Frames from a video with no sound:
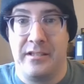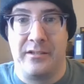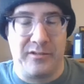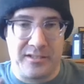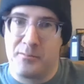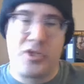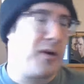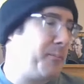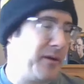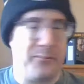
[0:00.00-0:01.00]
There was some
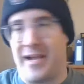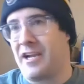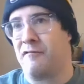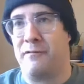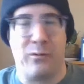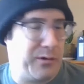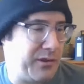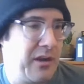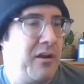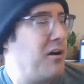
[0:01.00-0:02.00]
chirping back and forth
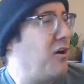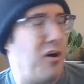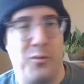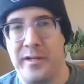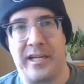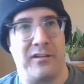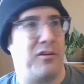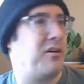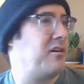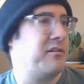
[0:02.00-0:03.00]
all weekend
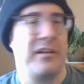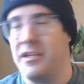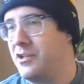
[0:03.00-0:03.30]
long.